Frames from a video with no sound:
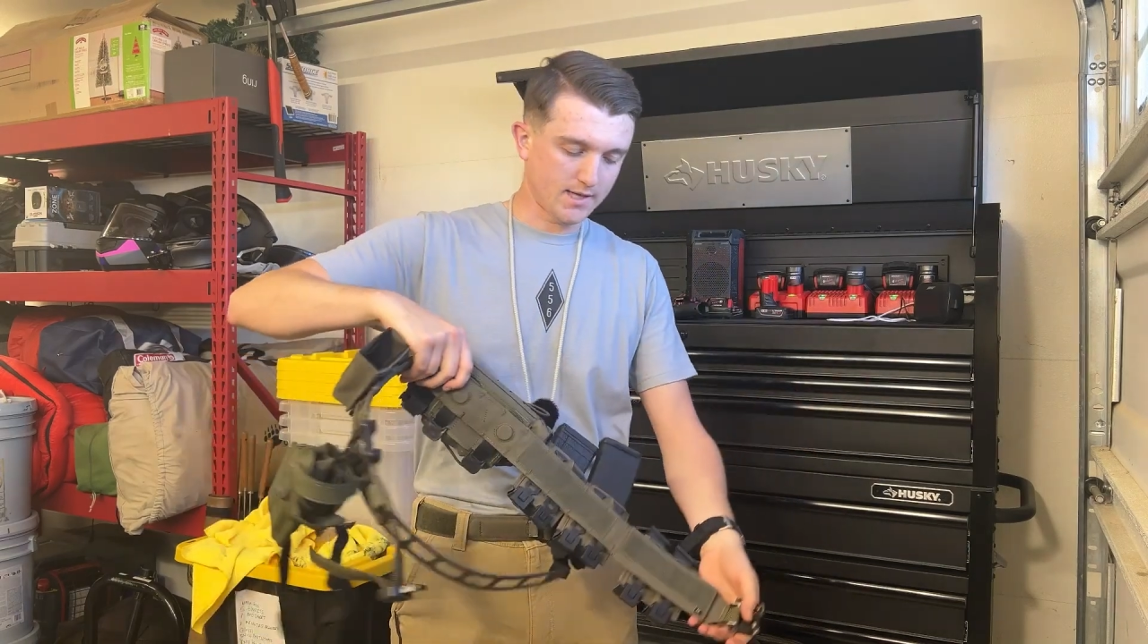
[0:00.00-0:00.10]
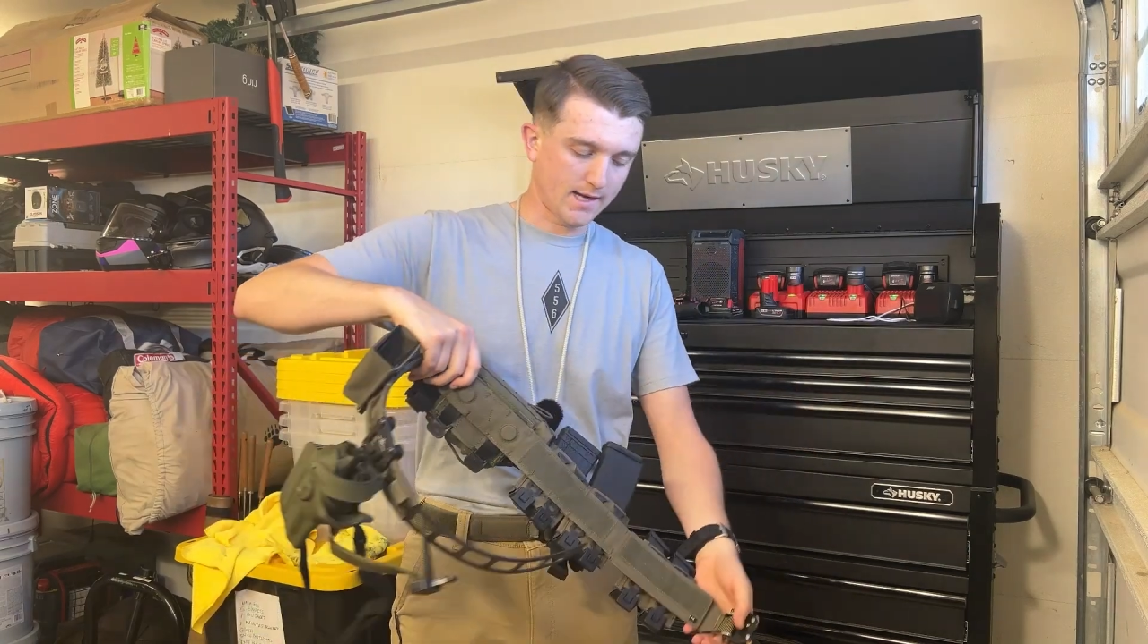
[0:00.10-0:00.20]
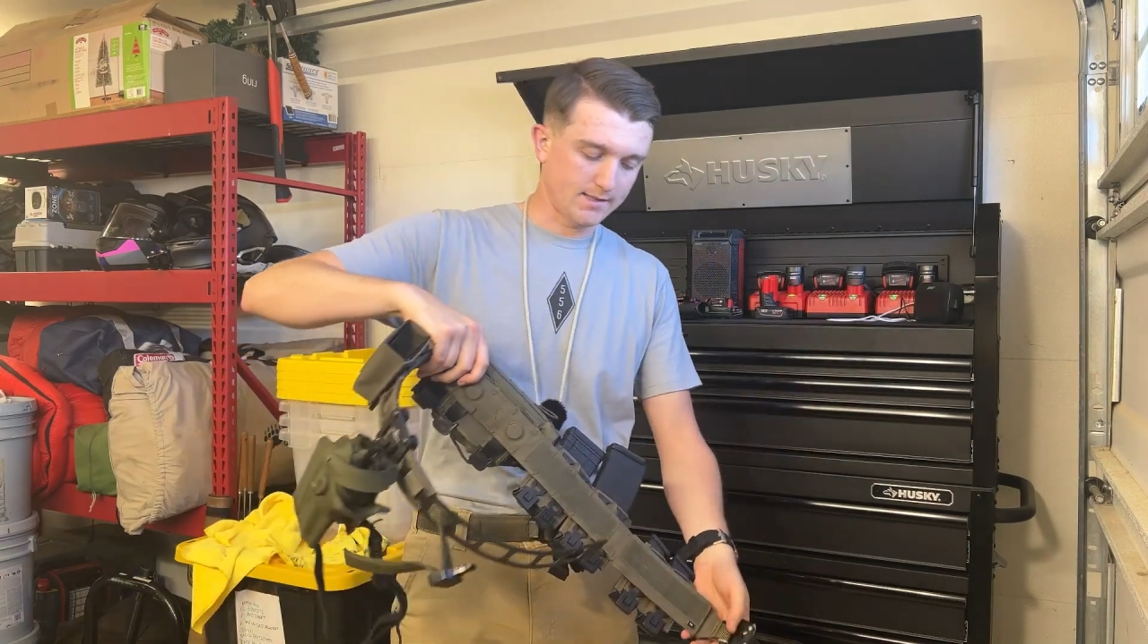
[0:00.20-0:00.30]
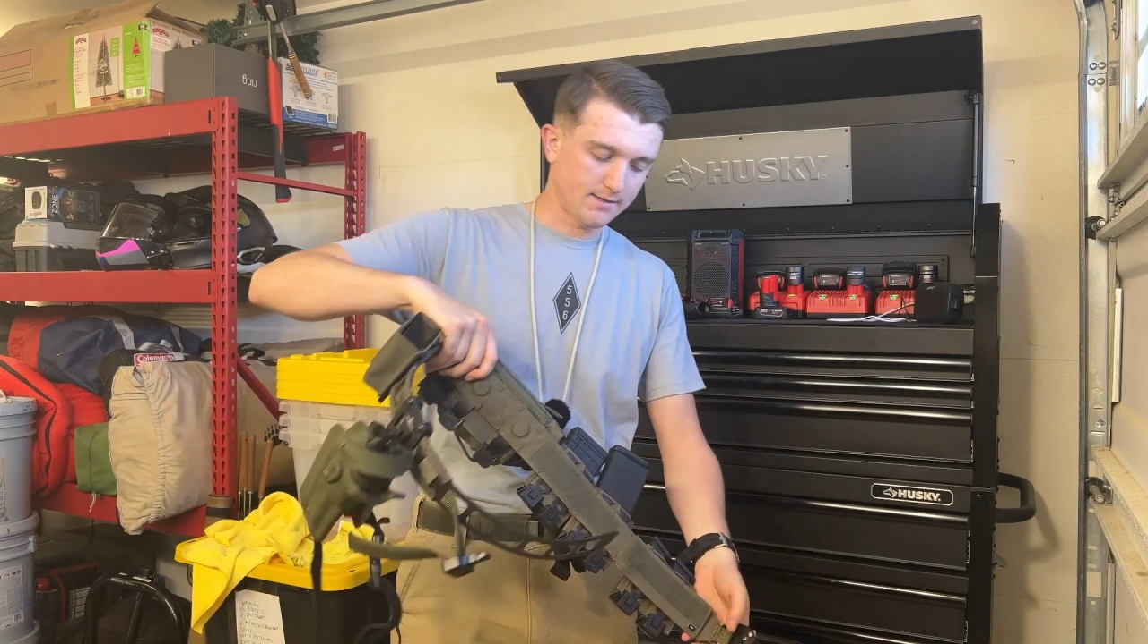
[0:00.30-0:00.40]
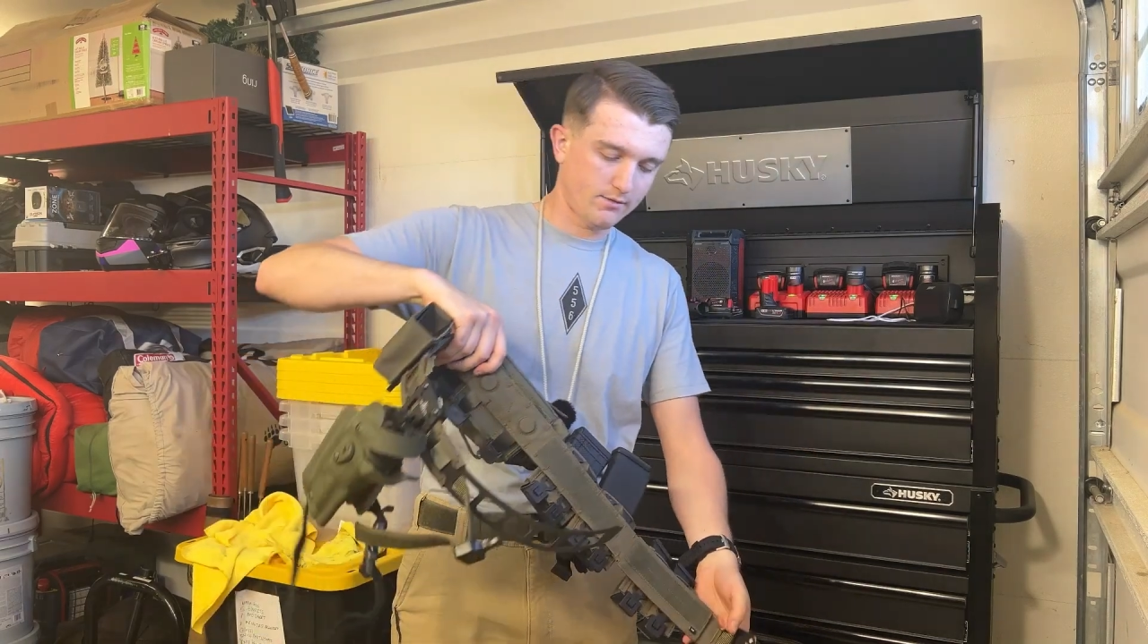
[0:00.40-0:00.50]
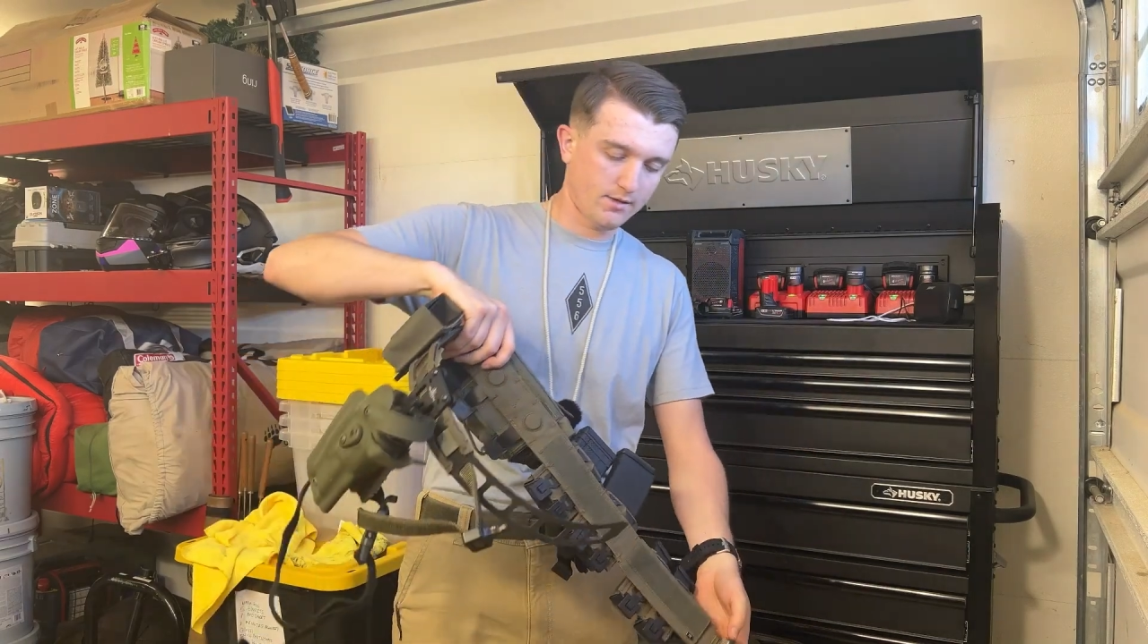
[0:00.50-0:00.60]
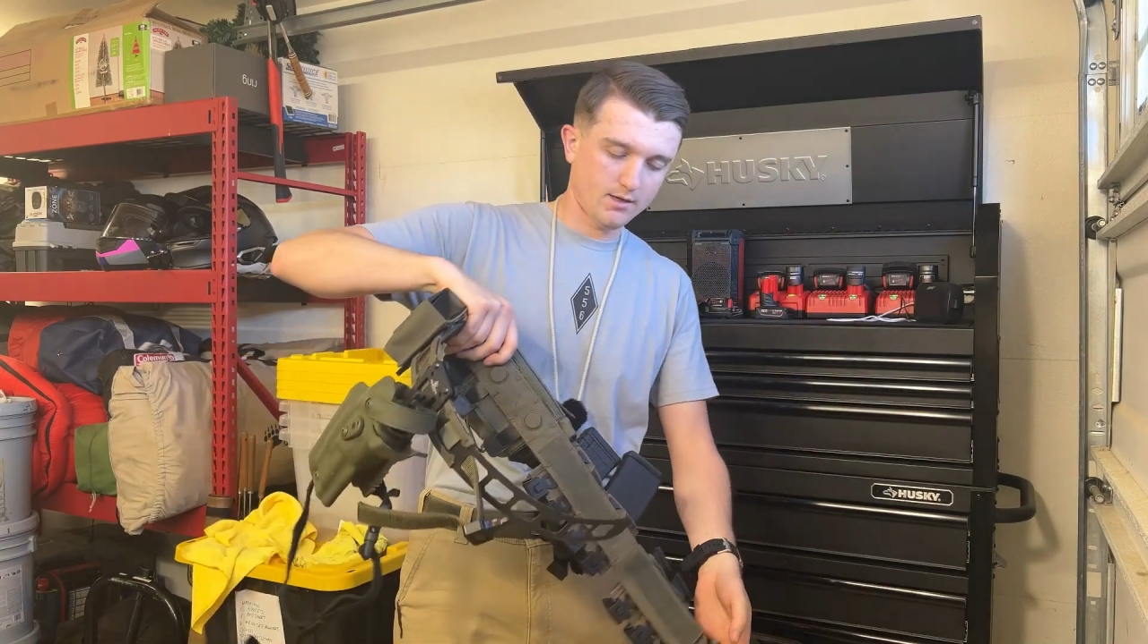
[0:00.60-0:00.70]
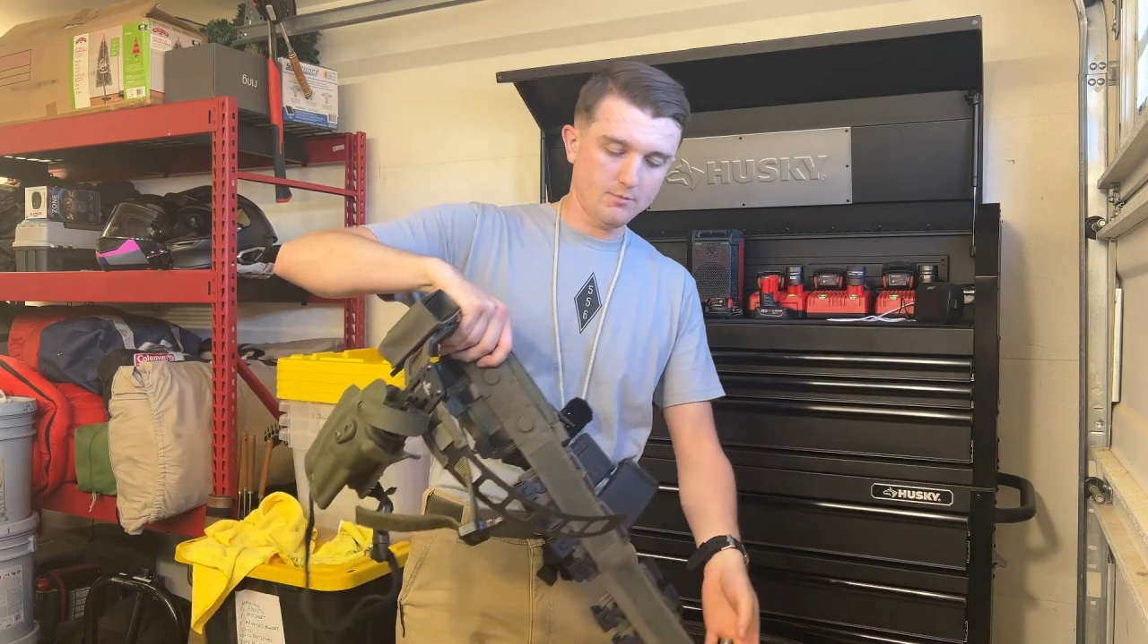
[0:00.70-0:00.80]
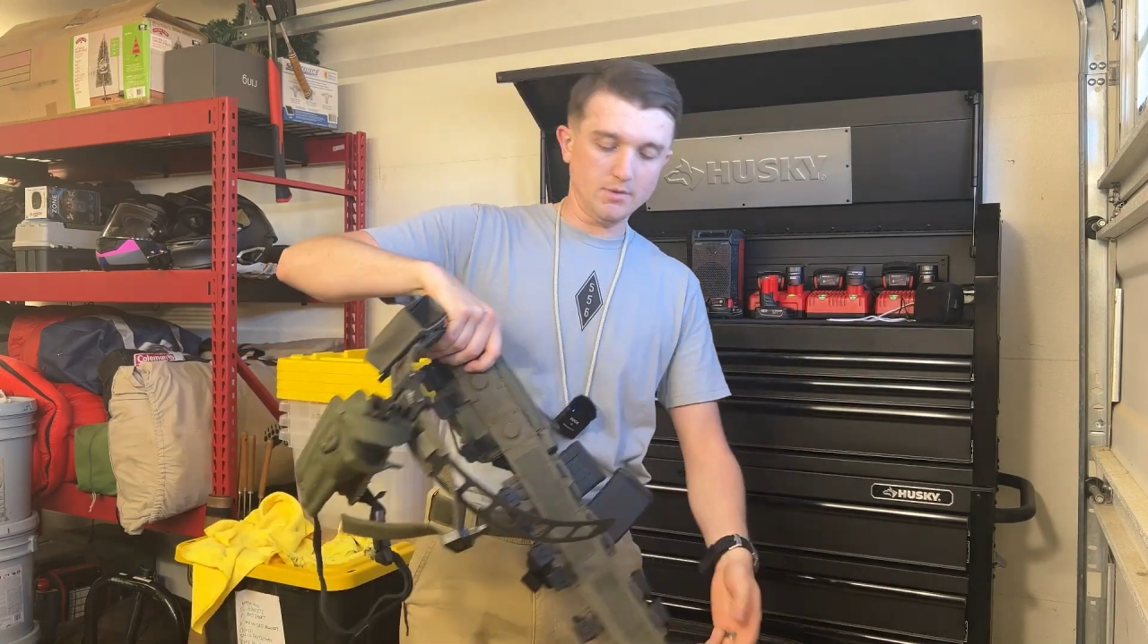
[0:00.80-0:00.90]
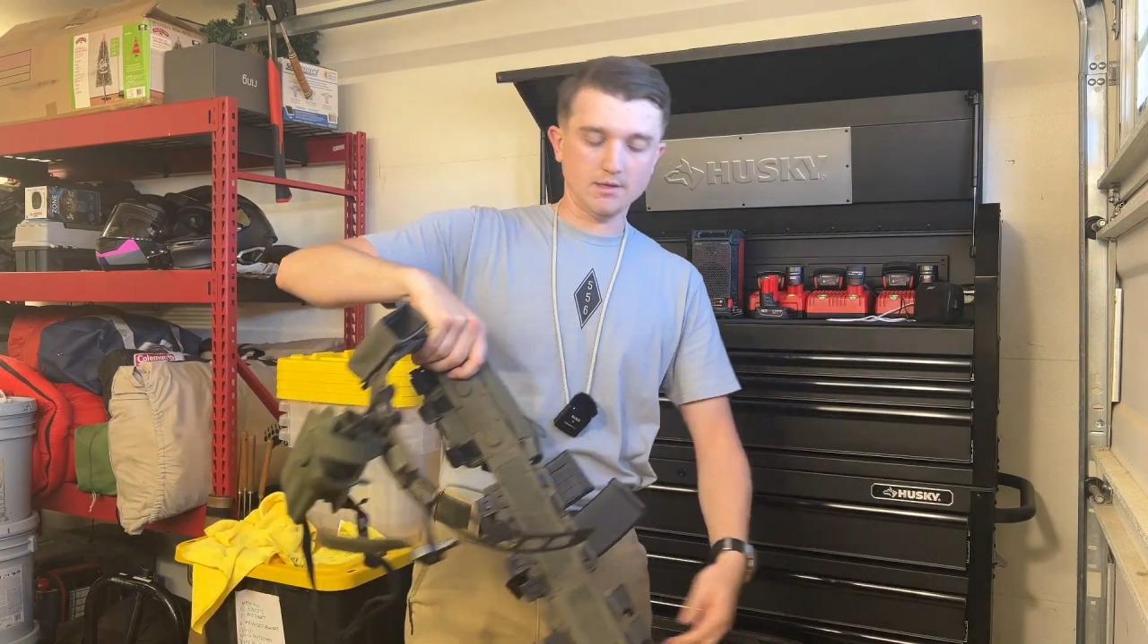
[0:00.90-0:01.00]
tidies
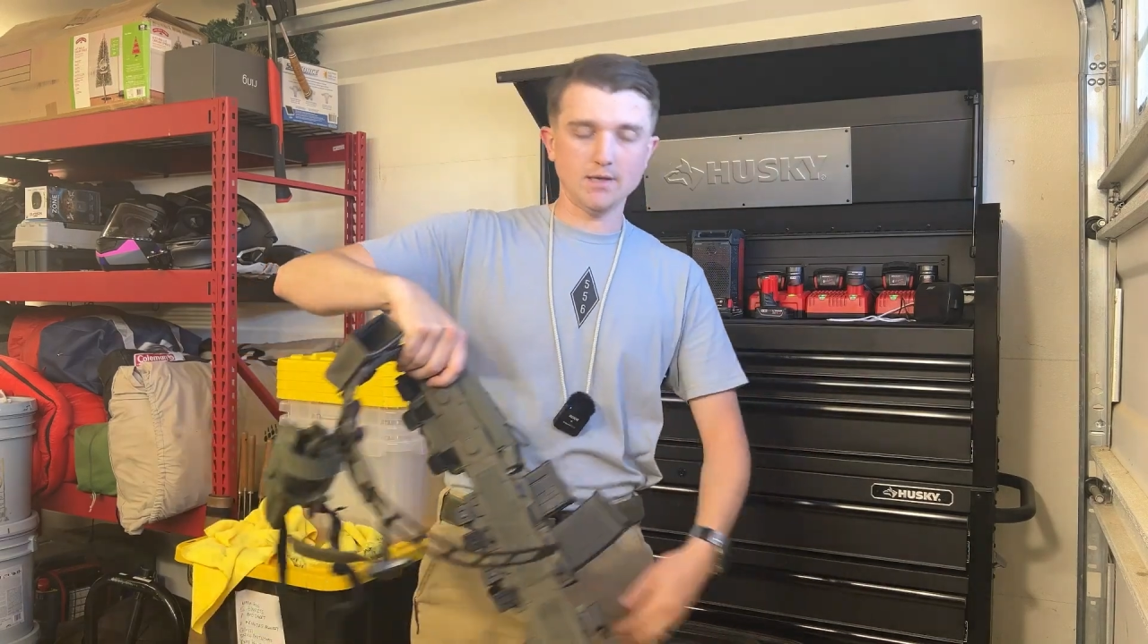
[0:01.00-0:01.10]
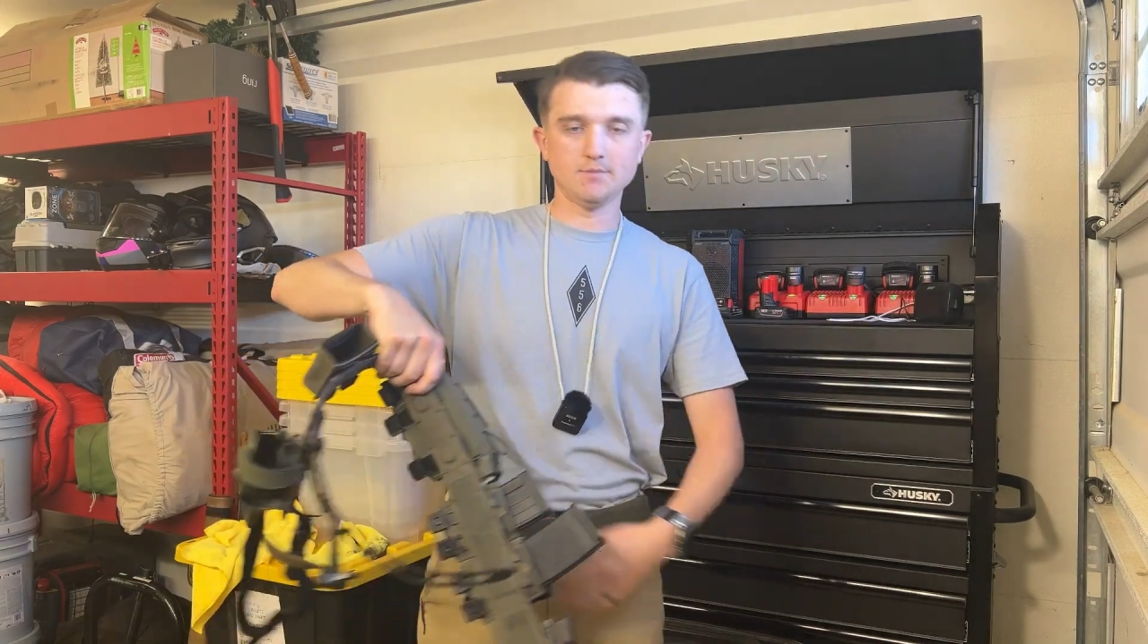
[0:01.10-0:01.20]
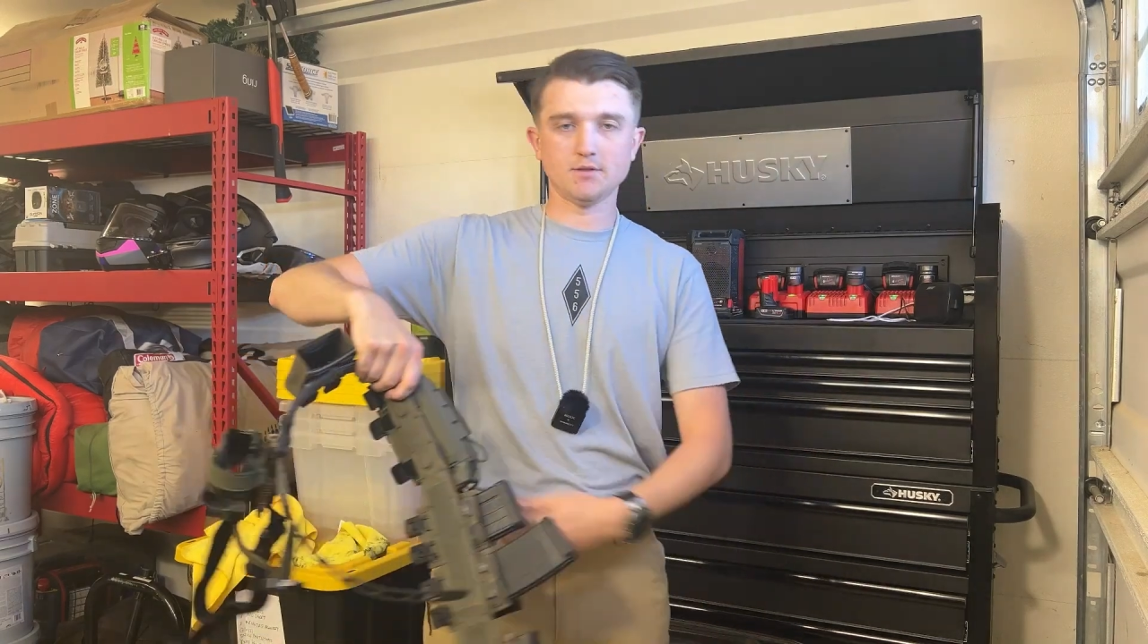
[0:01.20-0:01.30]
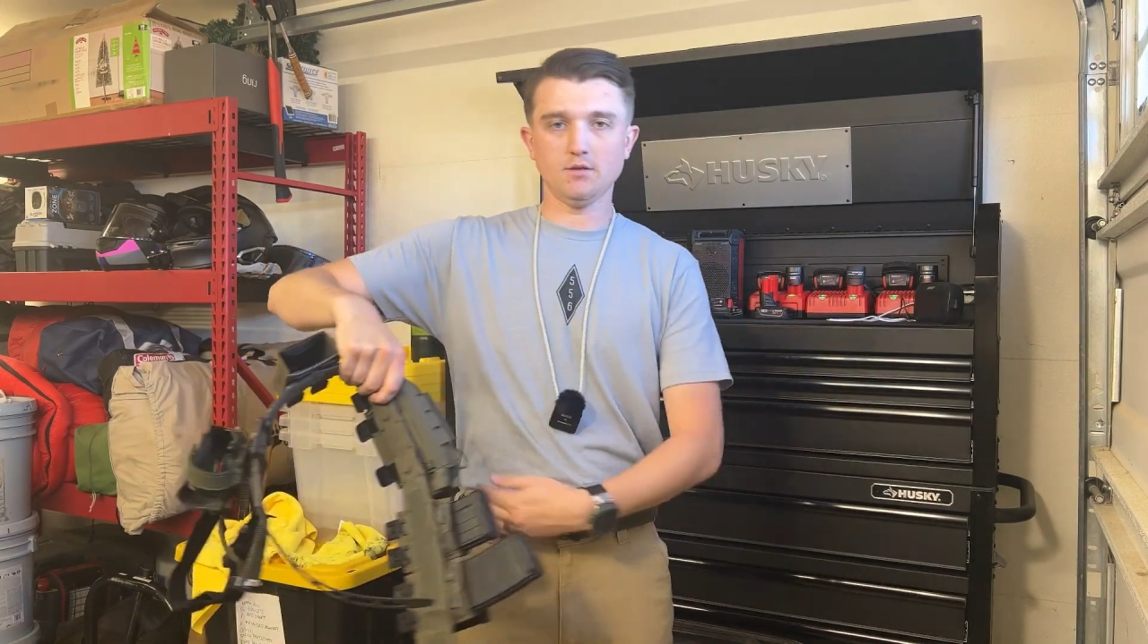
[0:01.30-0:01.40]
everything up and keeps